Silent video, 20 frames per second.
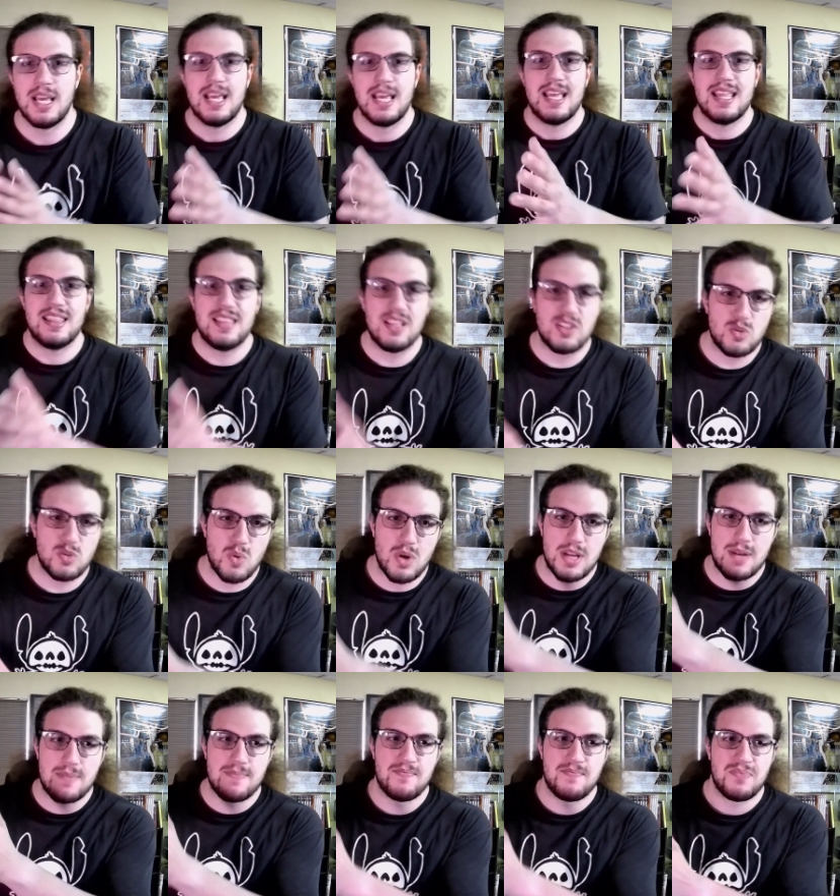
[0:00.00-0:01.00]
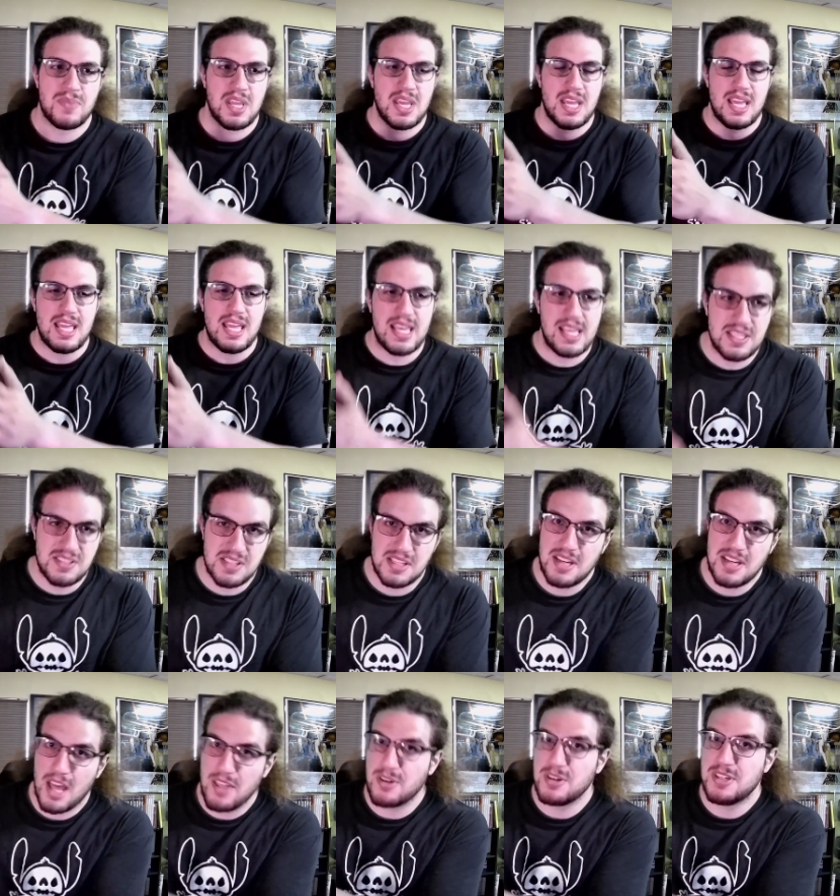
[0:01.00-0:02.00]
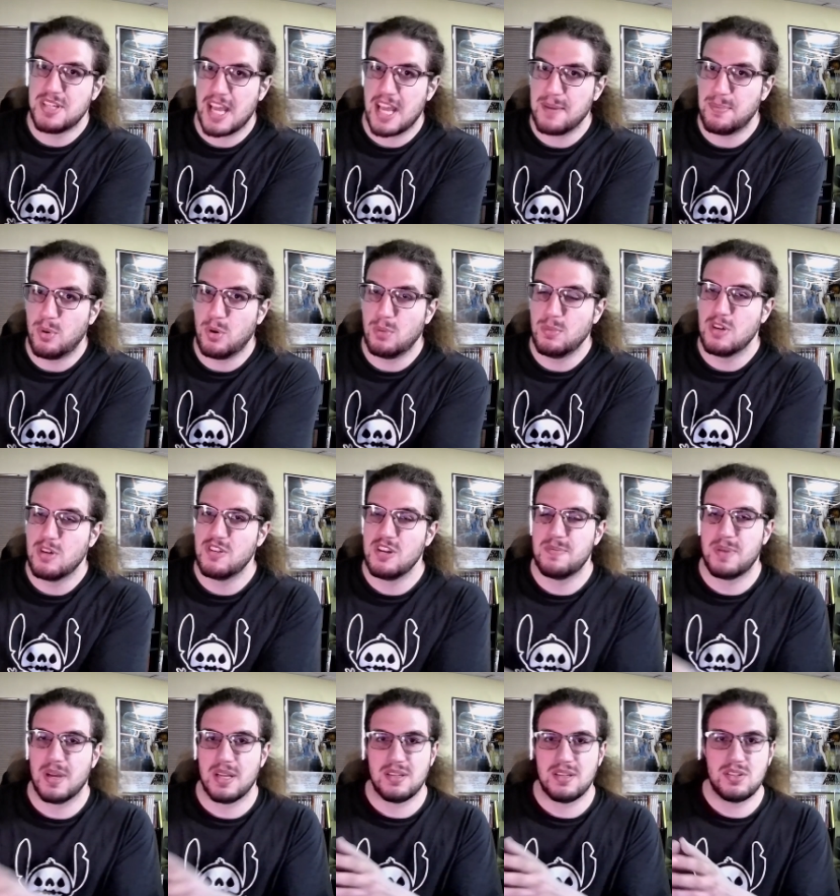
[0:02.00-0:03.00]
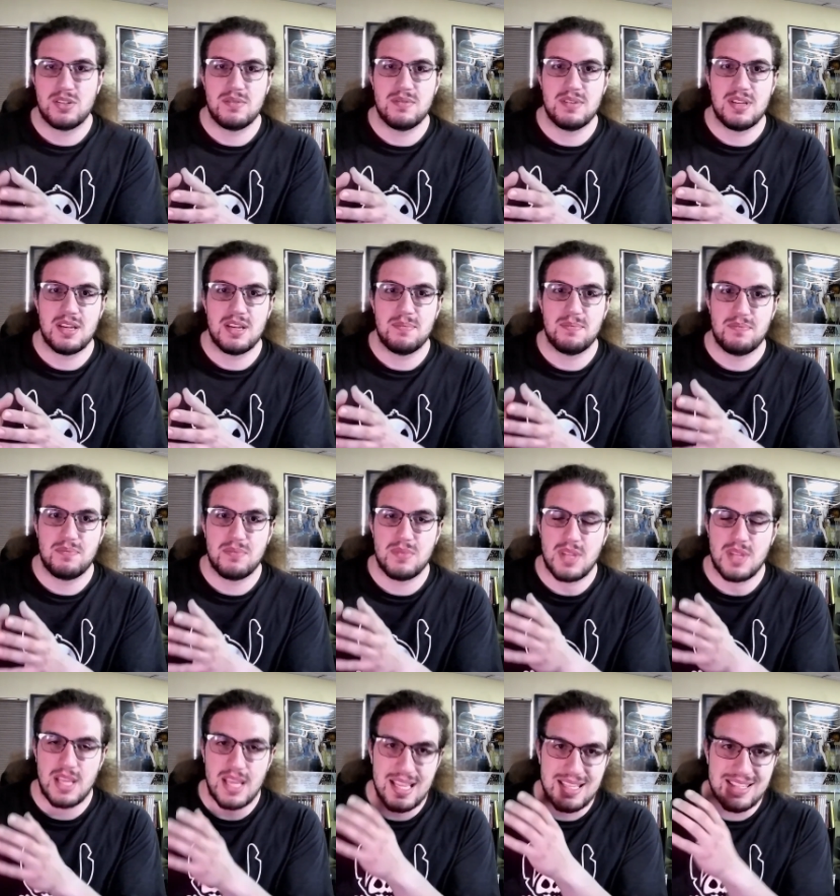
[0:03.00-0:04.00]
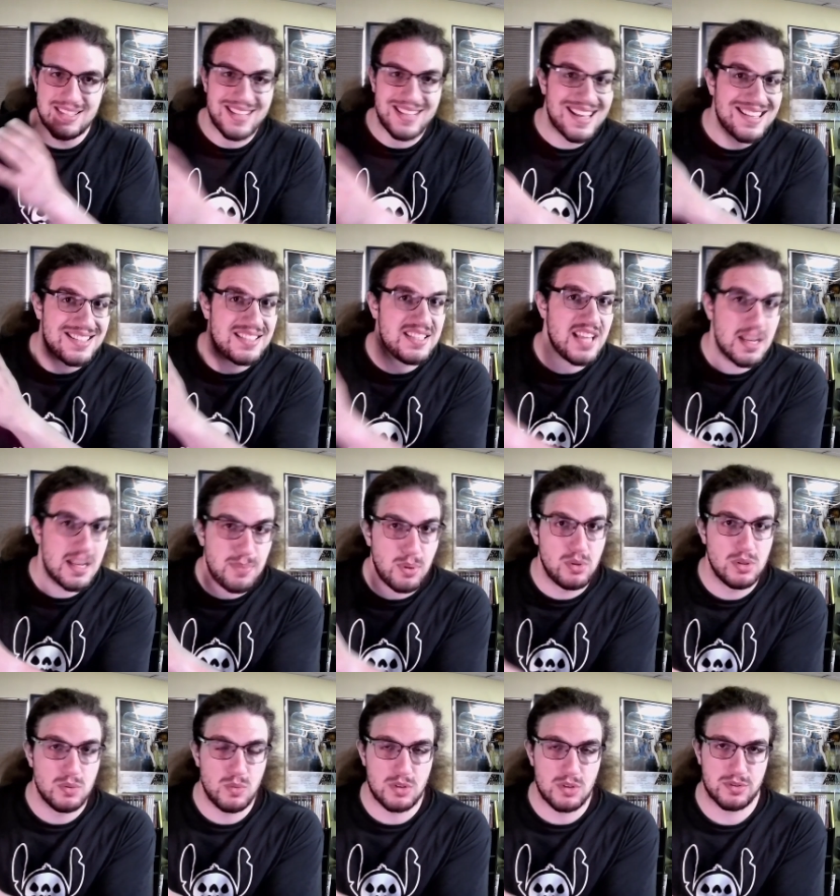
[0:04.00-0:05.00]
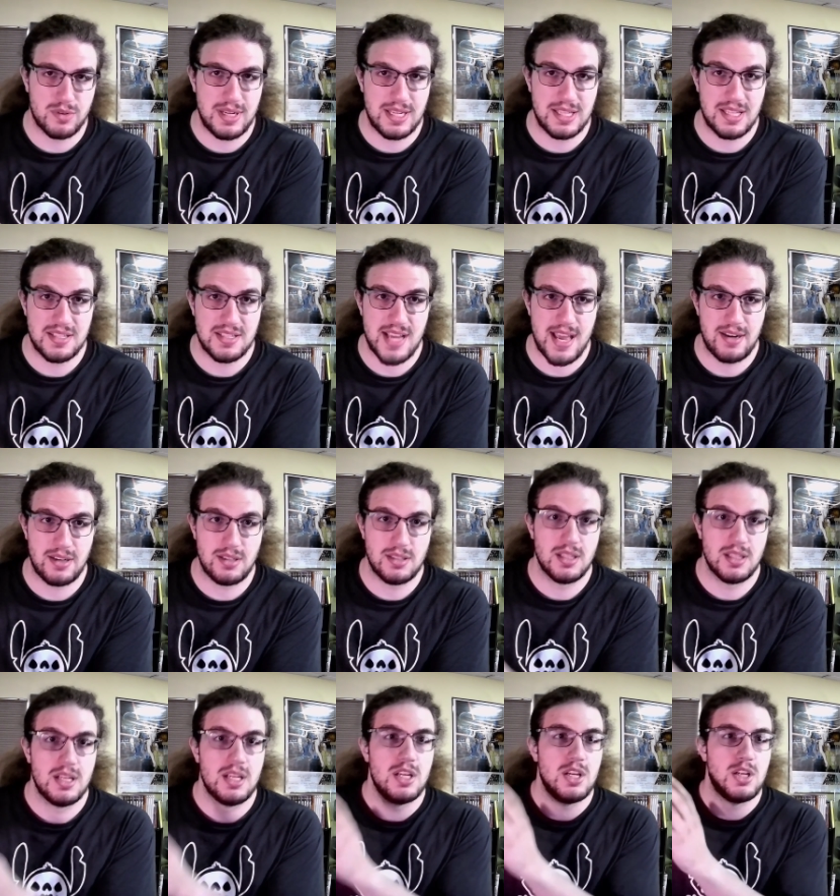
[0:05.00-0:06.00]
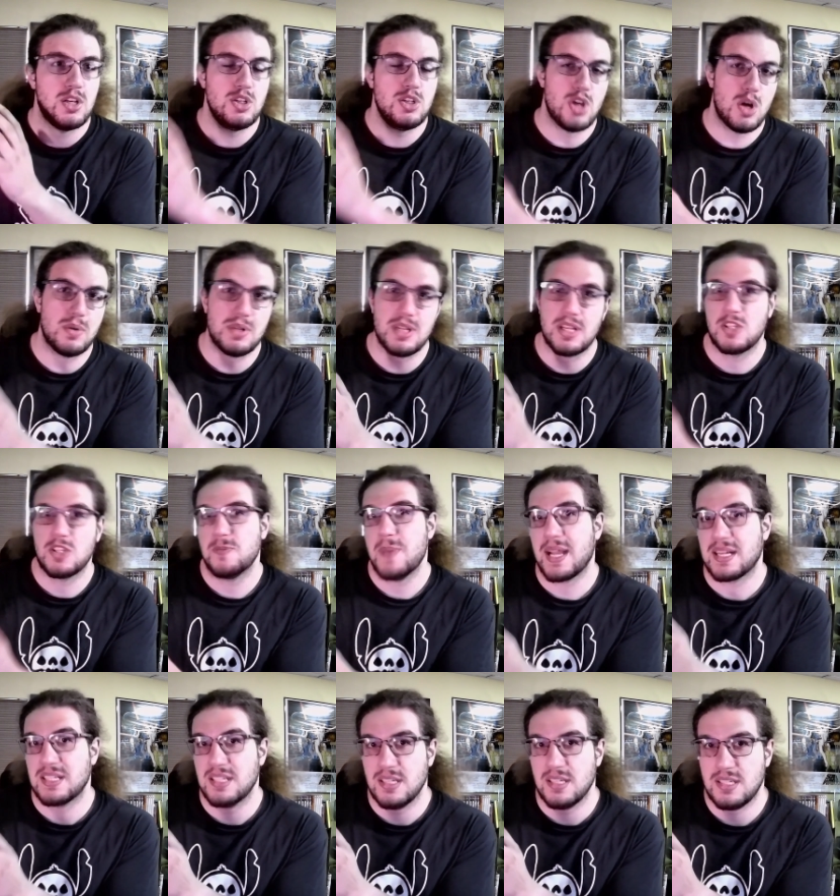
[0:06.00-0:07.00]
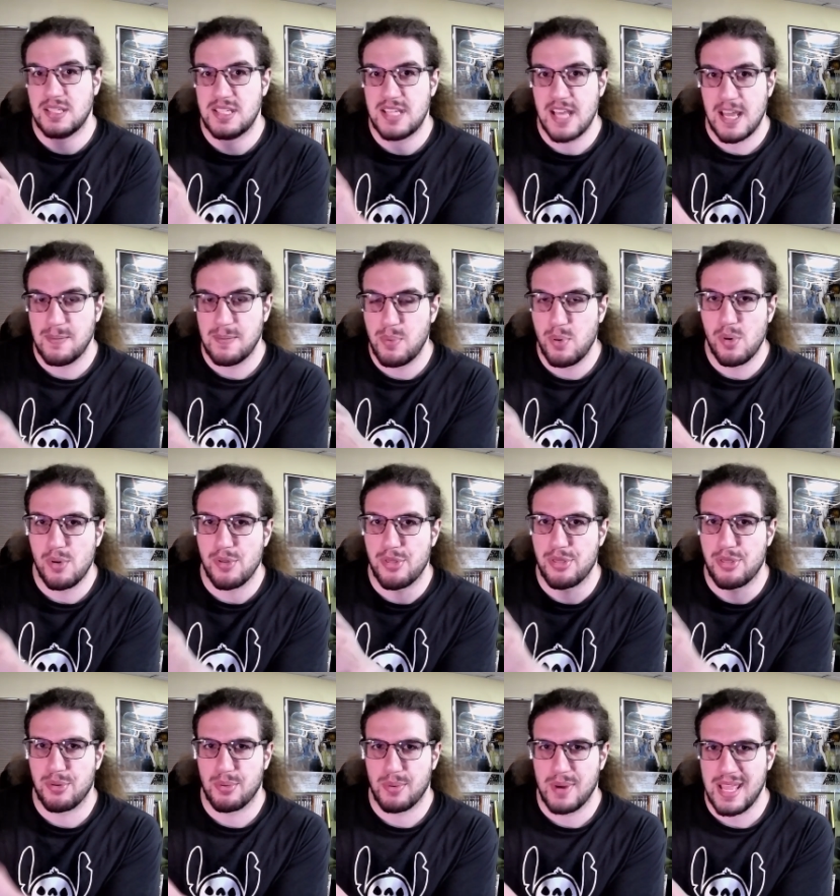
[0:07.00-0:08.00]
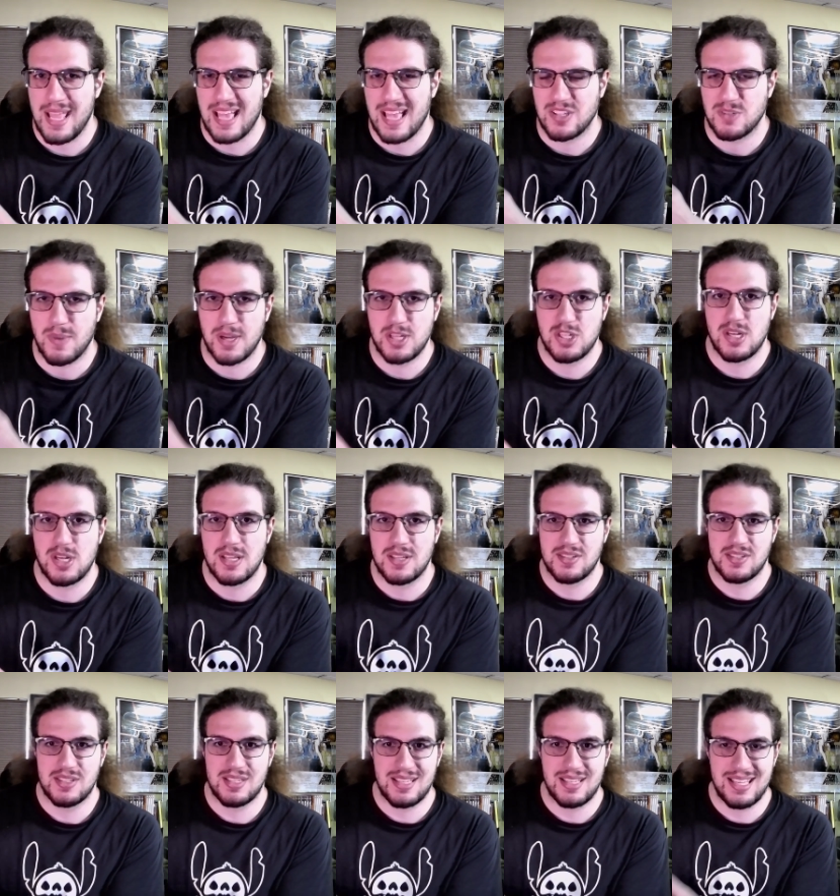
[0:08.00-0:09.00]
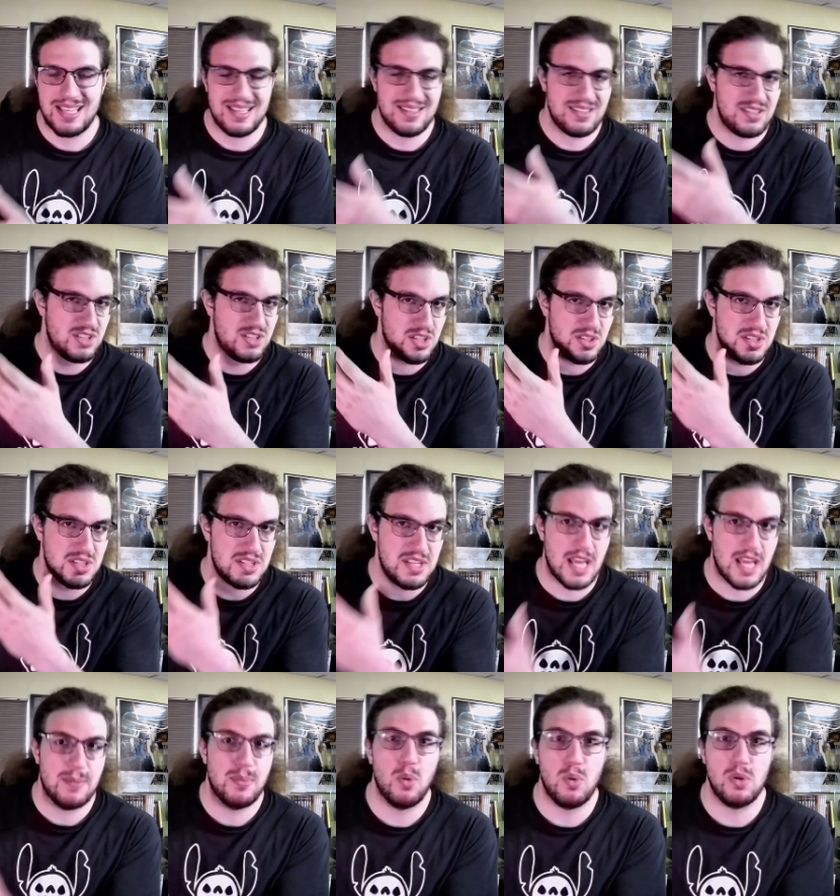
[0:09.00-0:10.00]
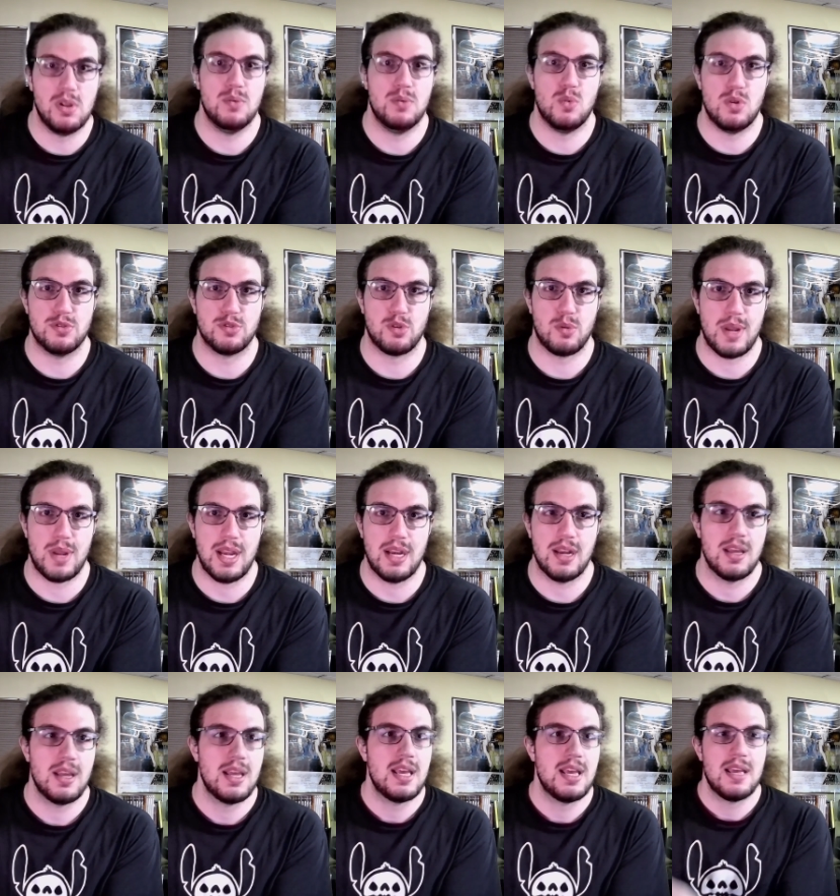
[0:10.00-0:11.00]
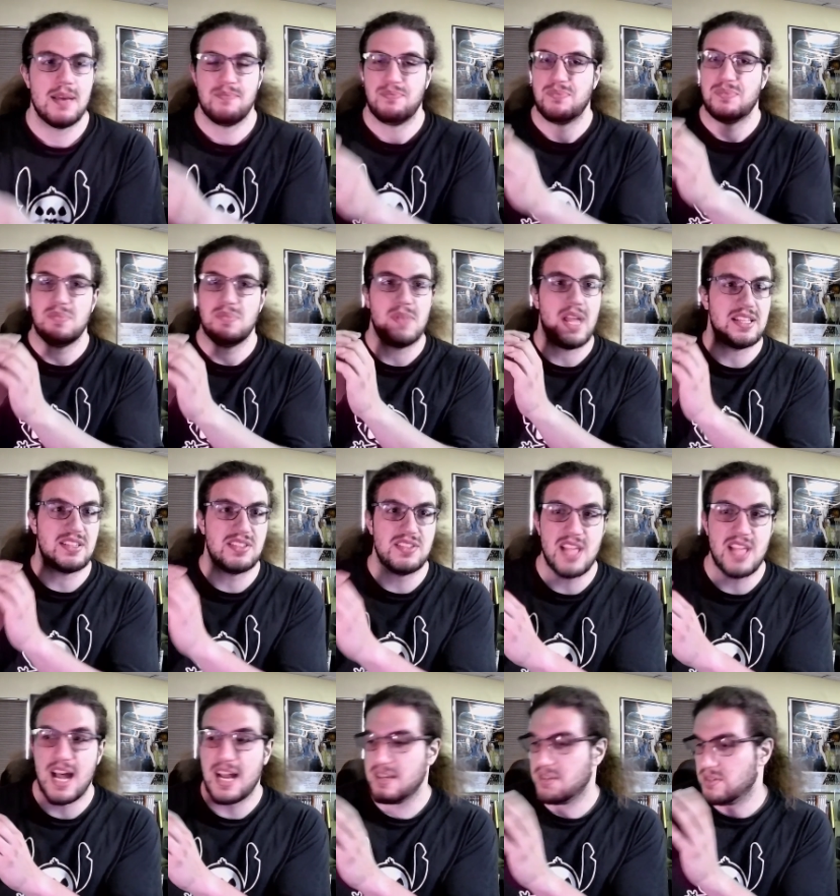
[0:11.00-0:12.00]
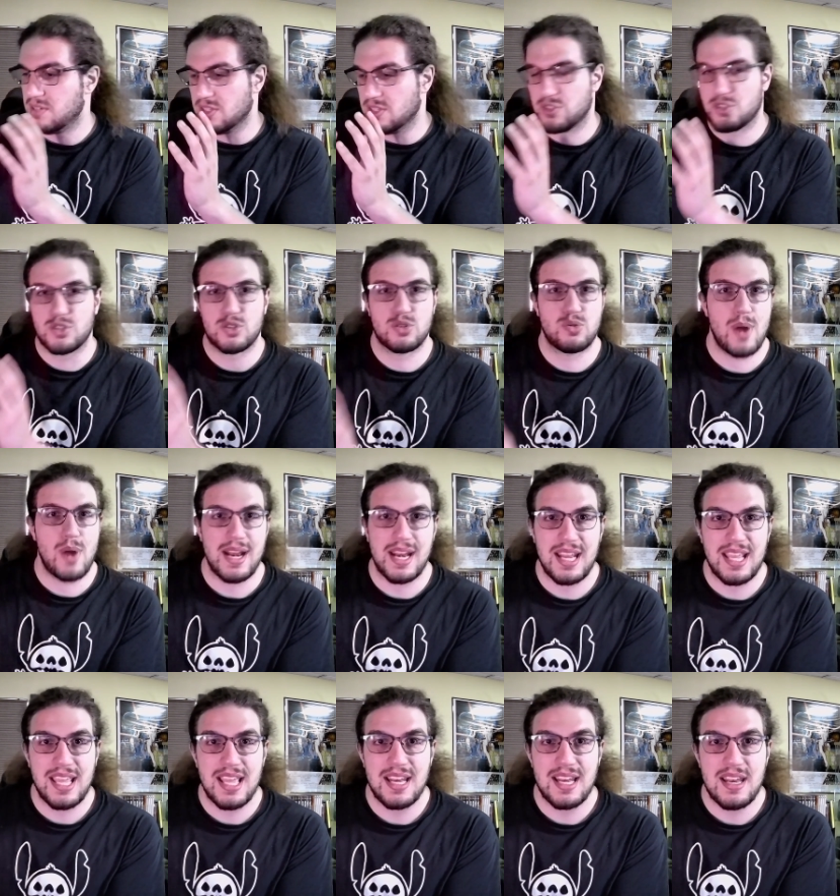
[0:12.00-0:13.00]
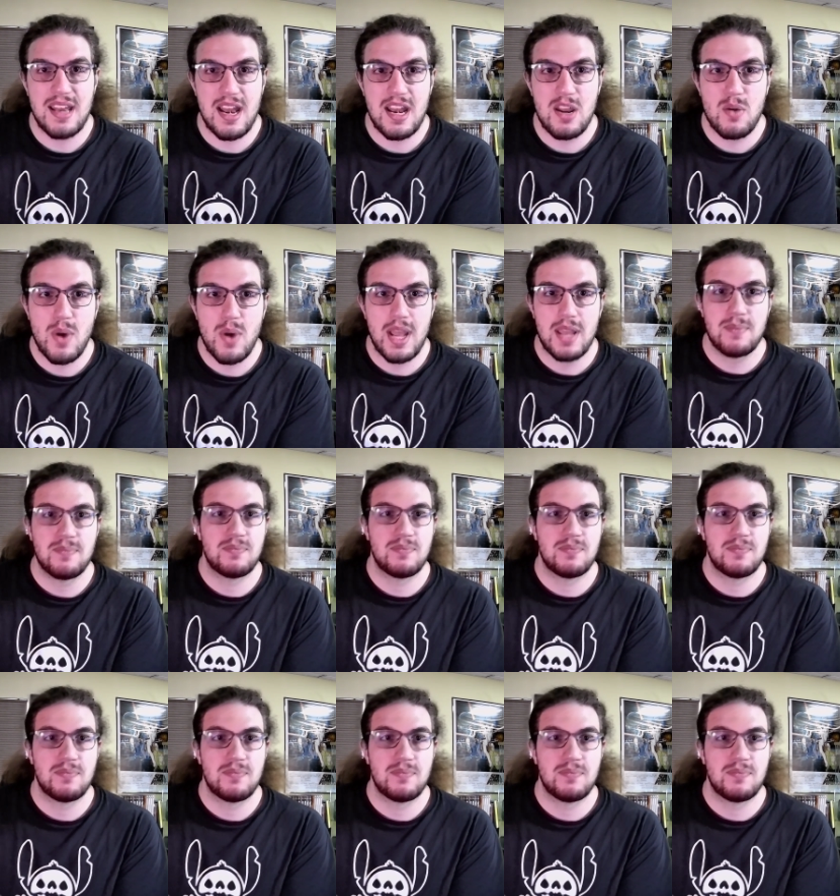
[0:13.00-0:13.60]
This one is another Deadpool movie, but it says Deadpool and Wolverine in the title. Don't expect Deadpool 3 as much as it is just Deadpool and Wolverine. That's not discrediting it in any way.